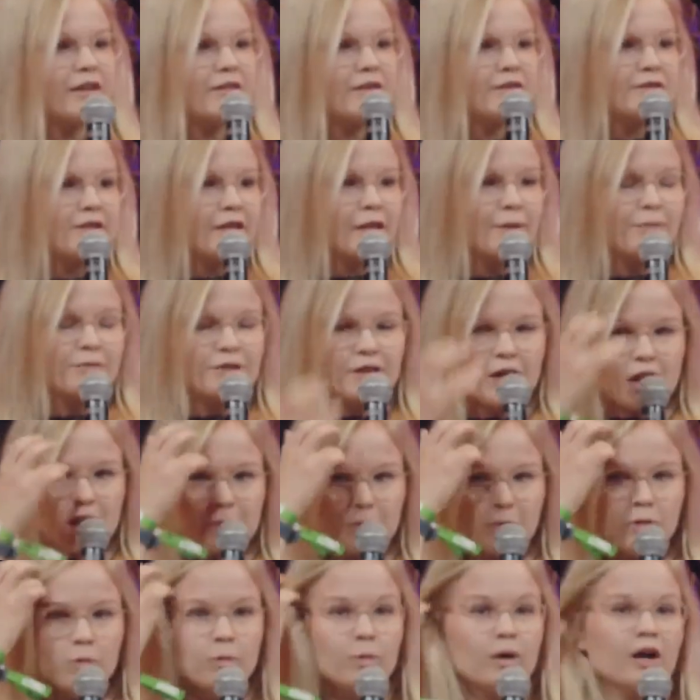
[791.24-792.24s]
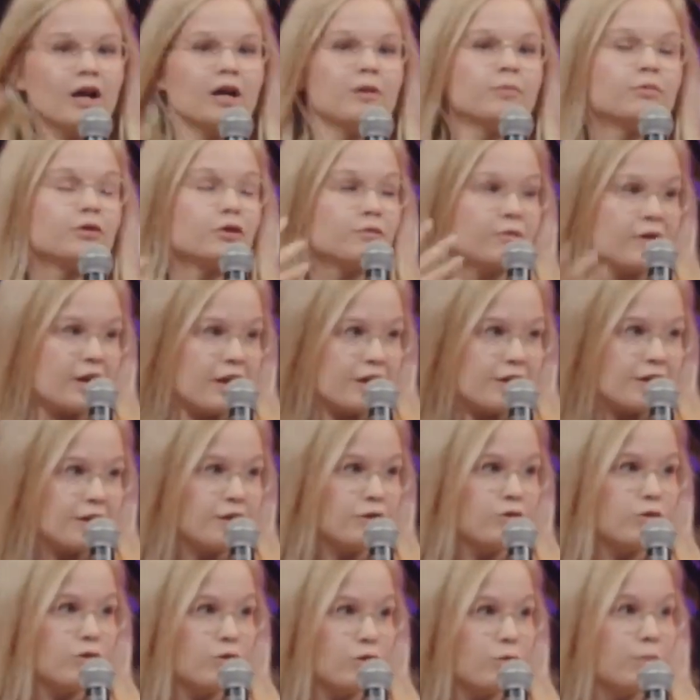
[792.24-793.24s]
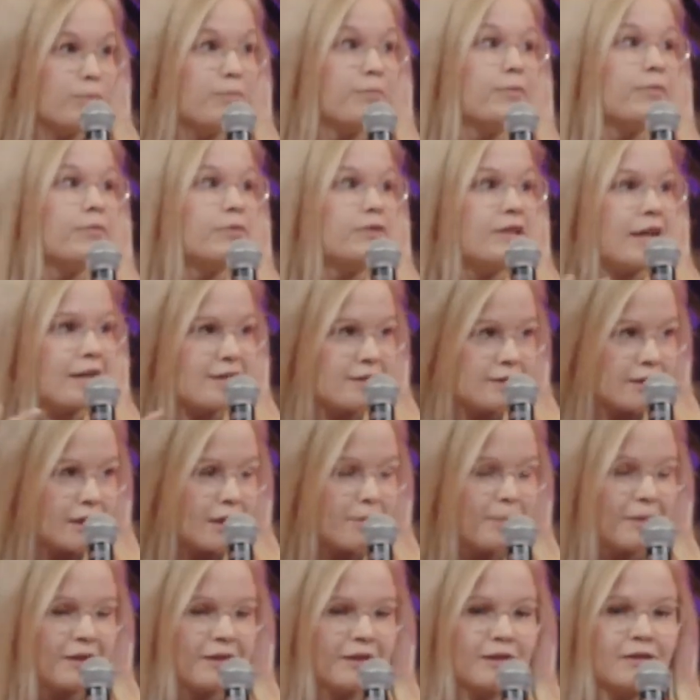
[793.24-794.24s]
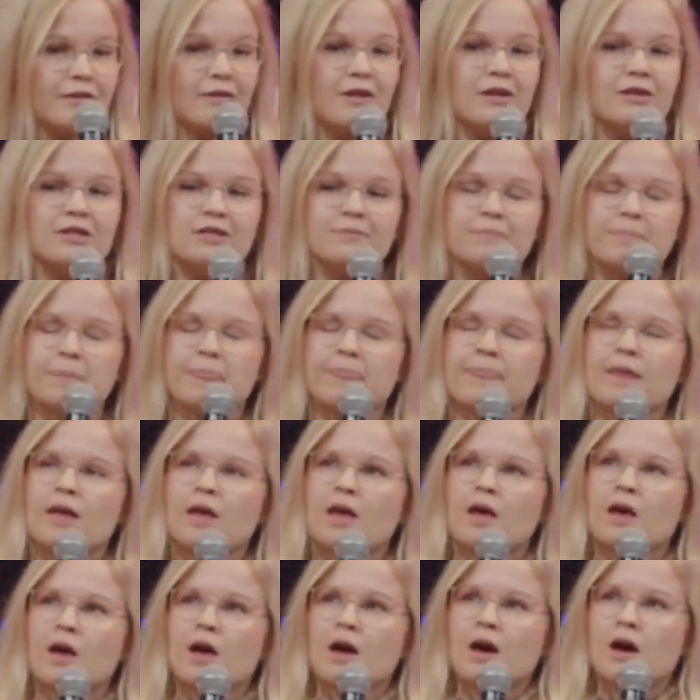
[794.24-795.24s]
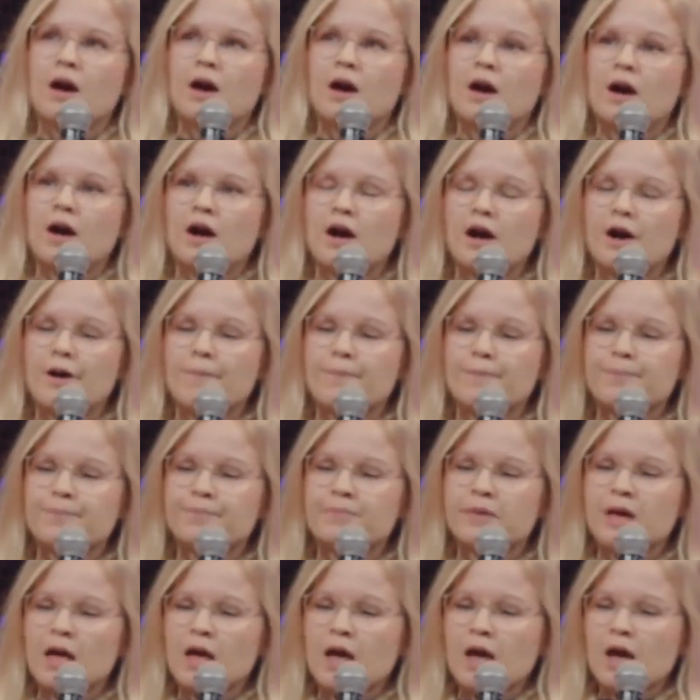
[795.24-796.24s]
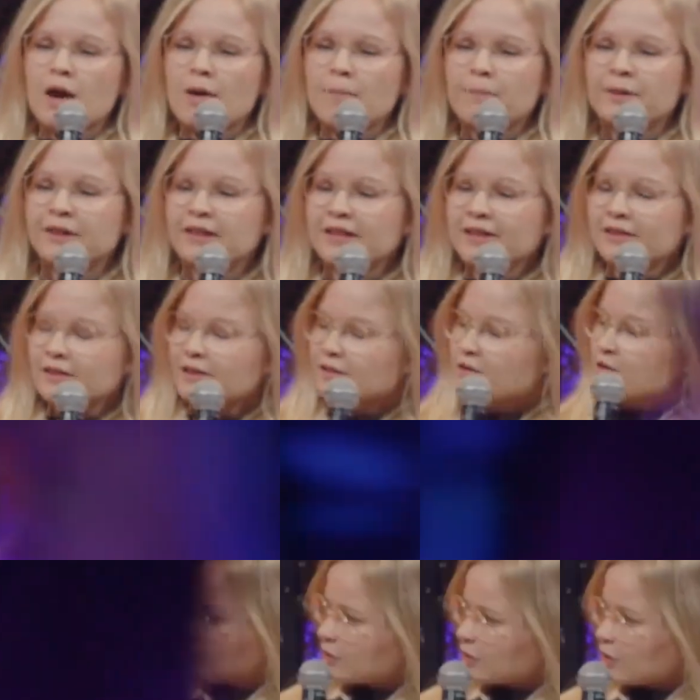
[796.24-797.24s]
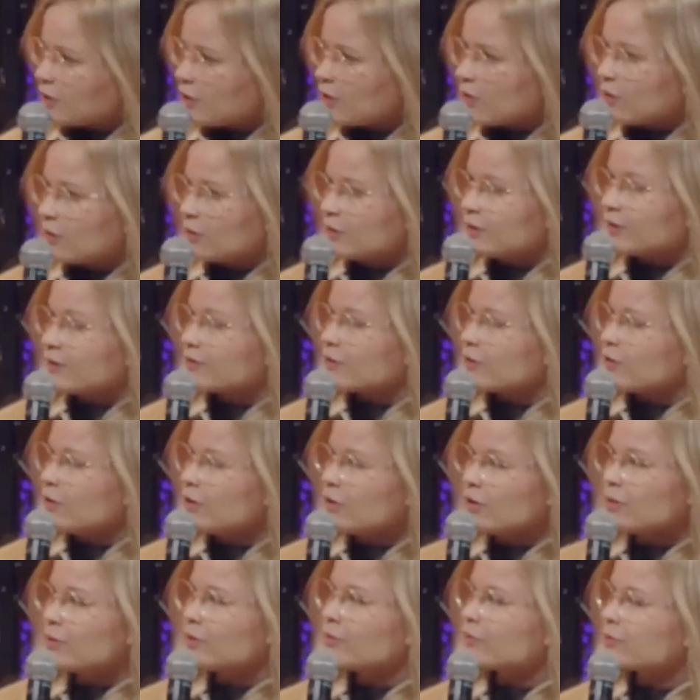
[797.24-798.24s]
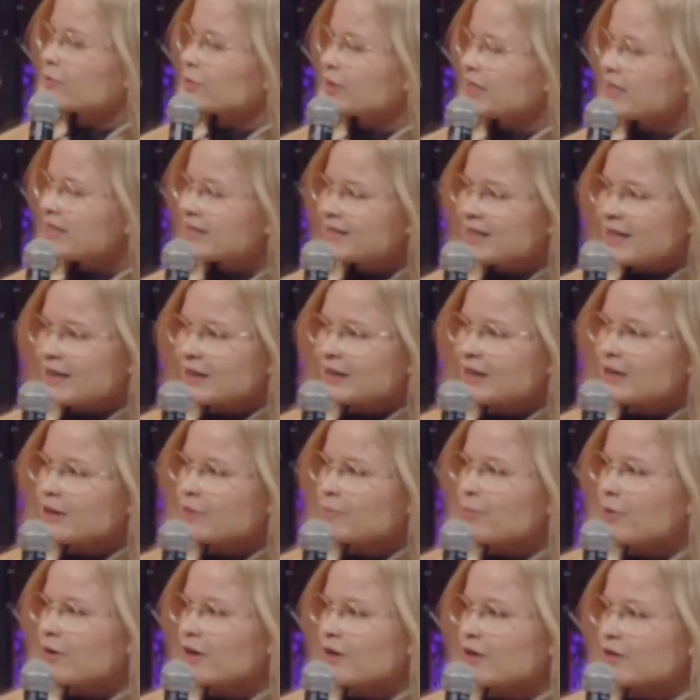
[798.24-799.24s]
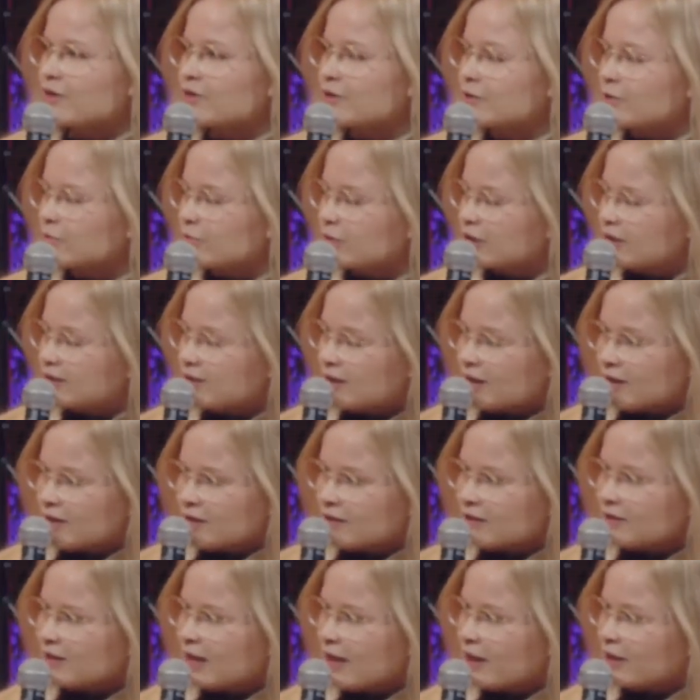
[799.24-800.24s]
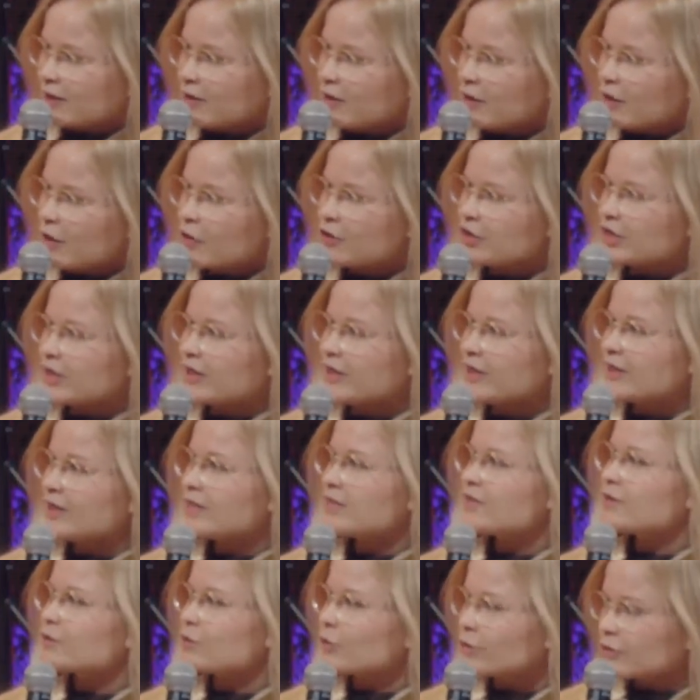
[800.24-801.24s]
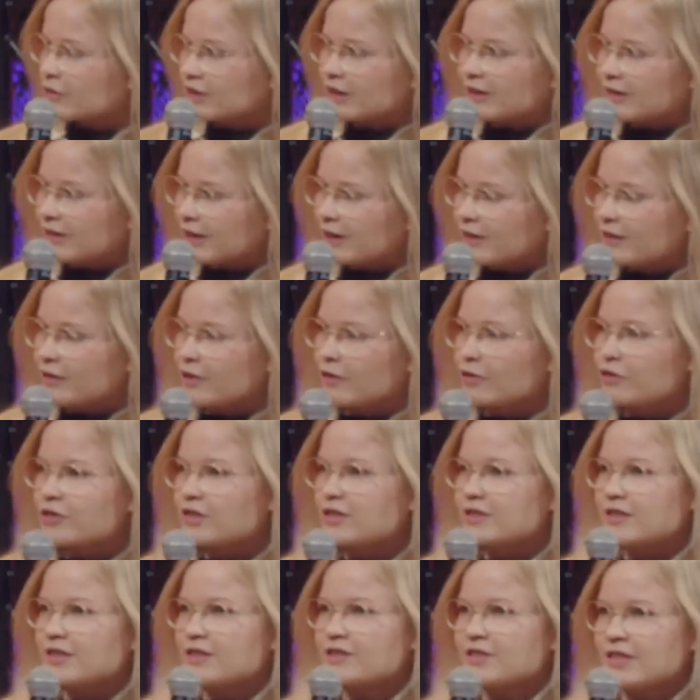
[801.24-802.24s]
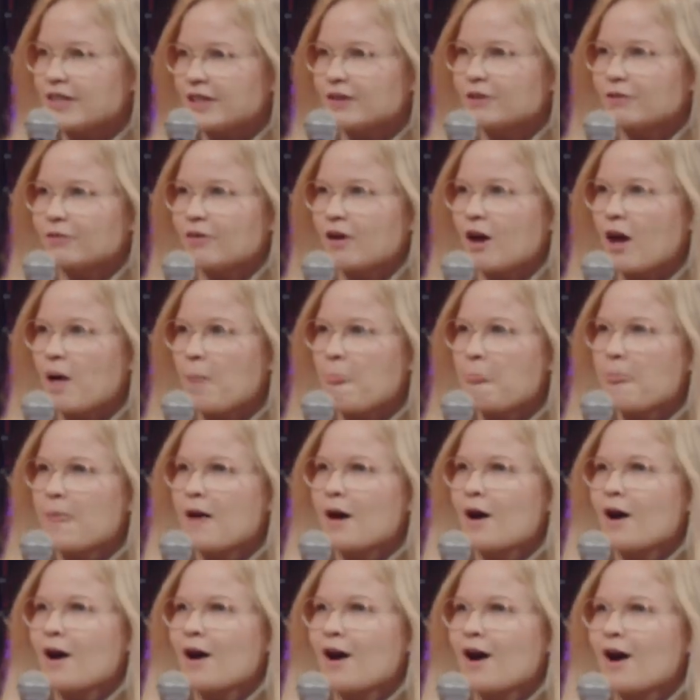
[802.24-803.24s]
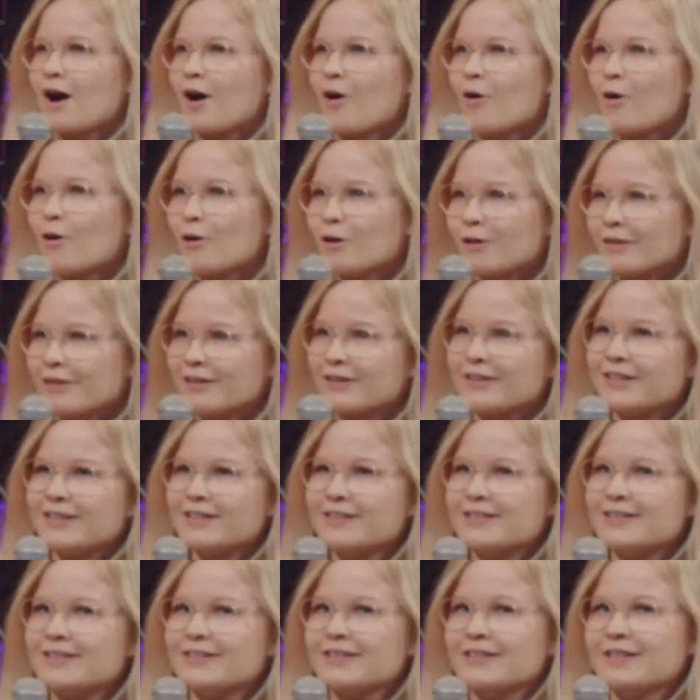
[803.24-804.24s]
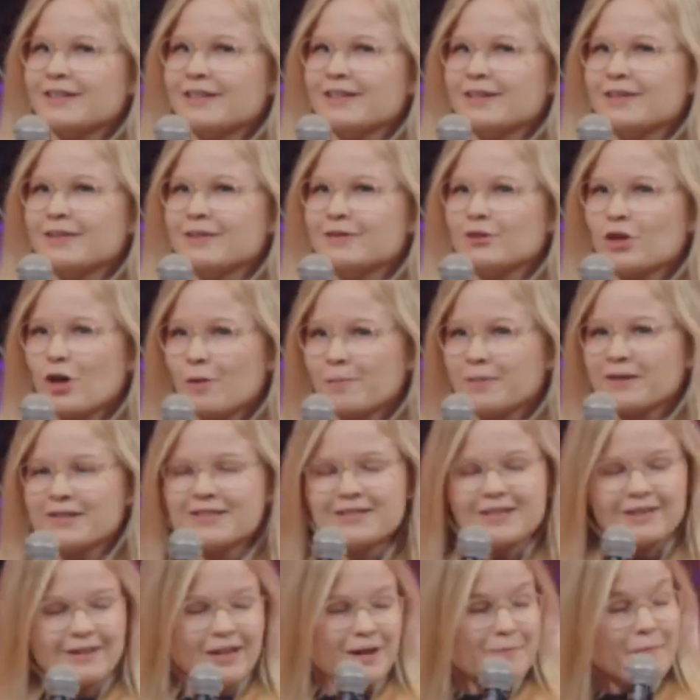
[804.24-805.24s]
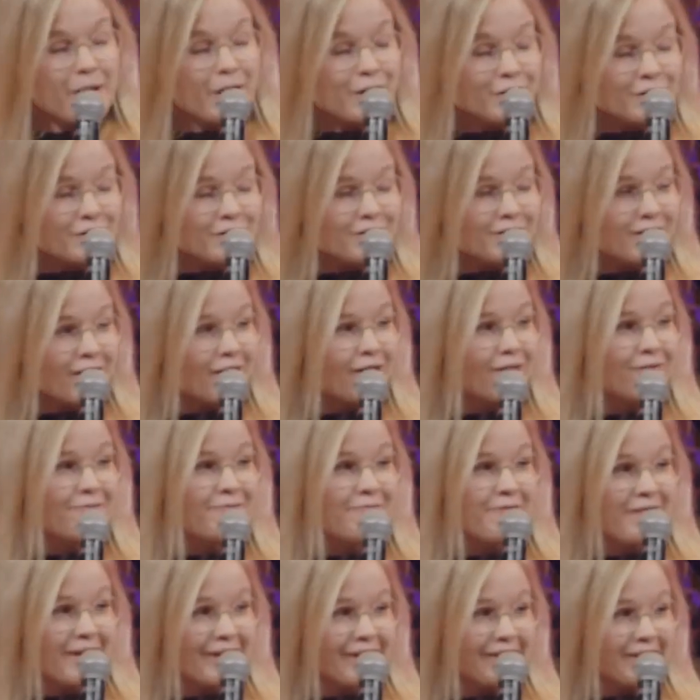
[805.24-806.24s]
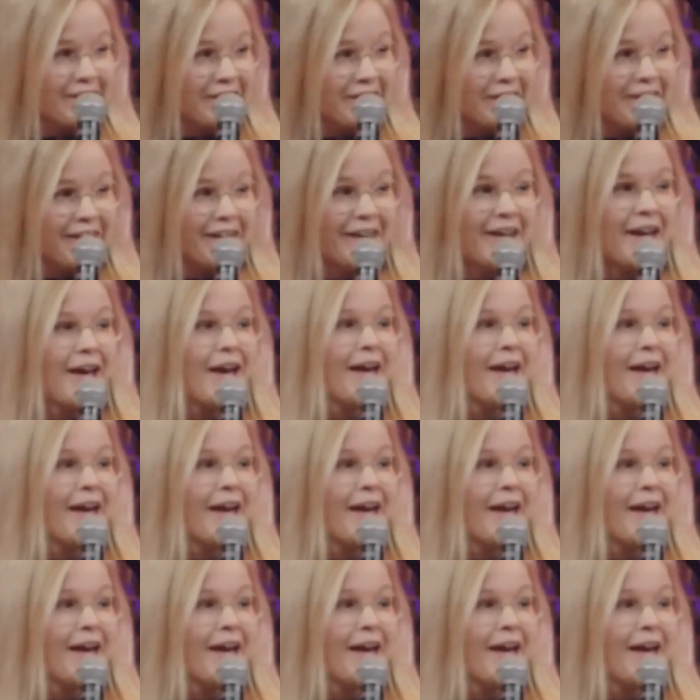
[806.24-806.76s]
the same time, while providing new textile materials. But then there's also the whole recycling part, so recycling technologies, sorting technologies, etc. All these topics that I mentioned are very